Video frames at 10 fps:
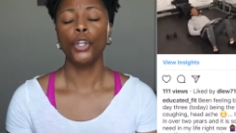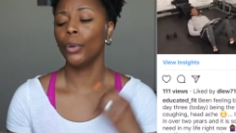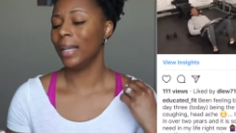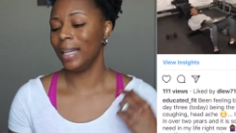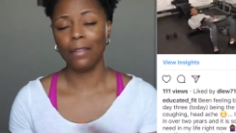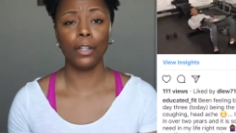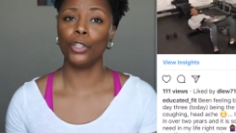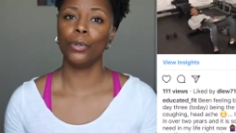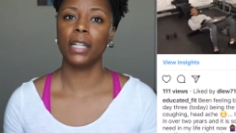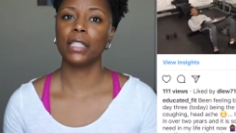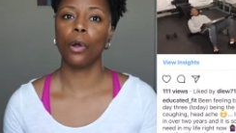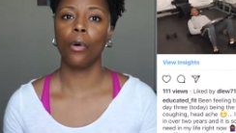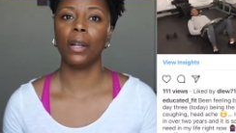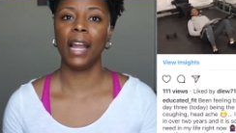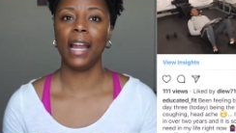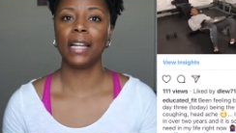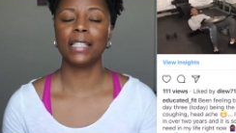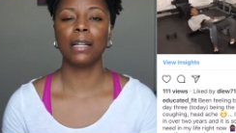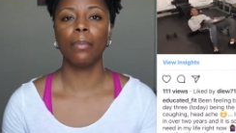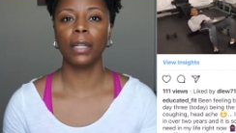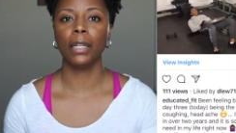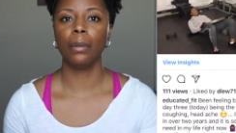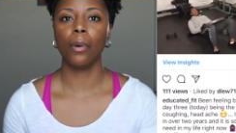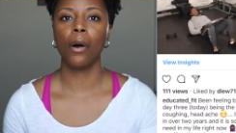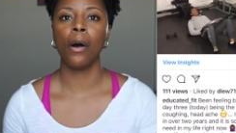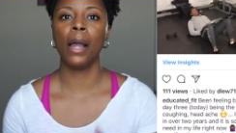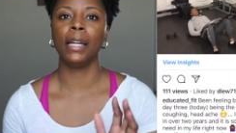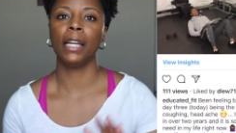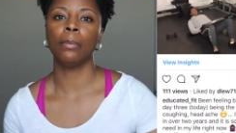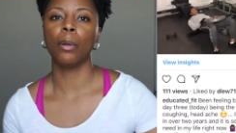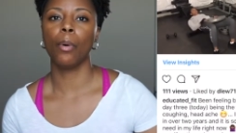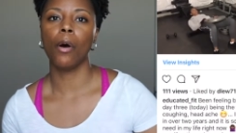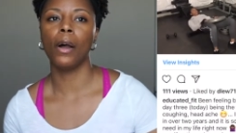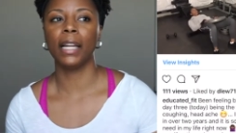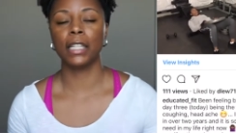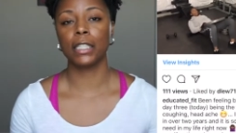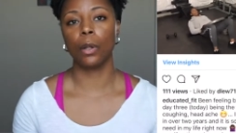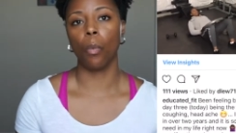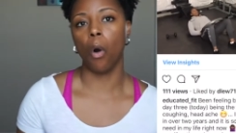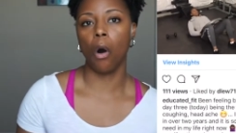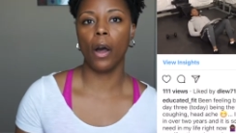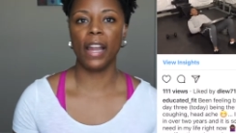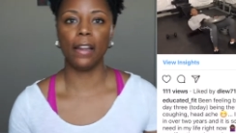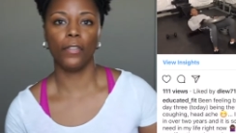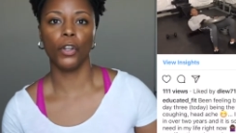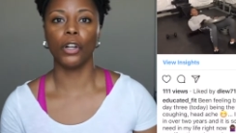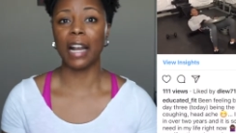you could even do this on a stability ball and keep the ball against the wall if you're